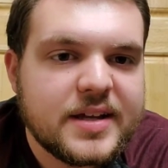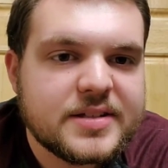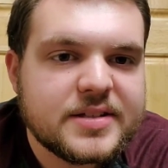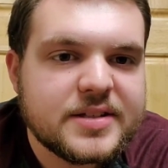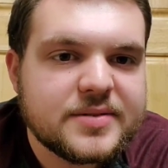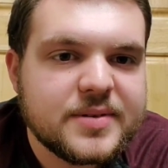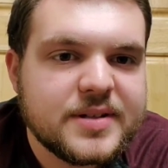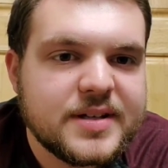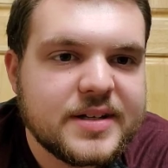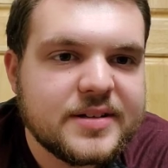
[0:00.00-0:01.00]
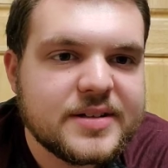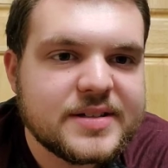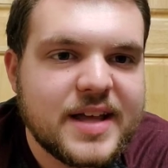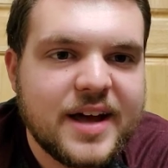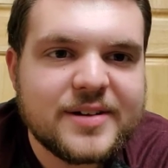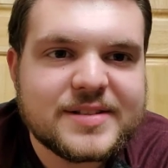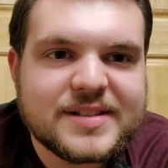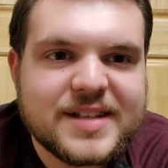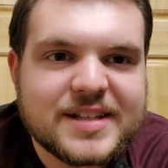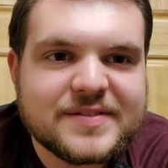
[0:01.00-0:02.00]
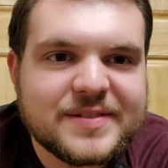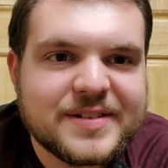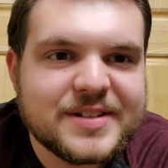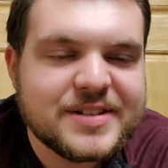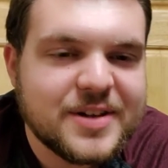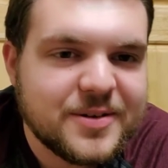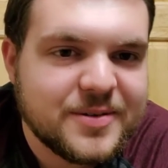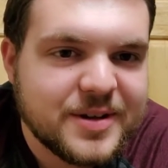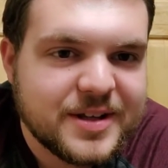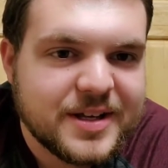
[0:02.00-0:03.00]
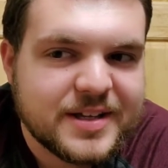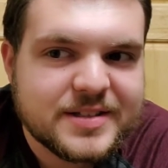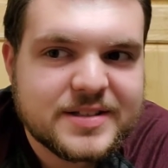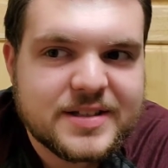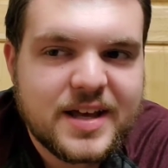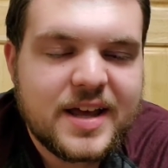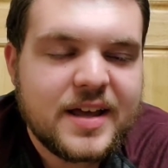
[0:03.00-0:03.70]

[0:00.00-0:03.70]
And it's just ridiculous how successful this show really is.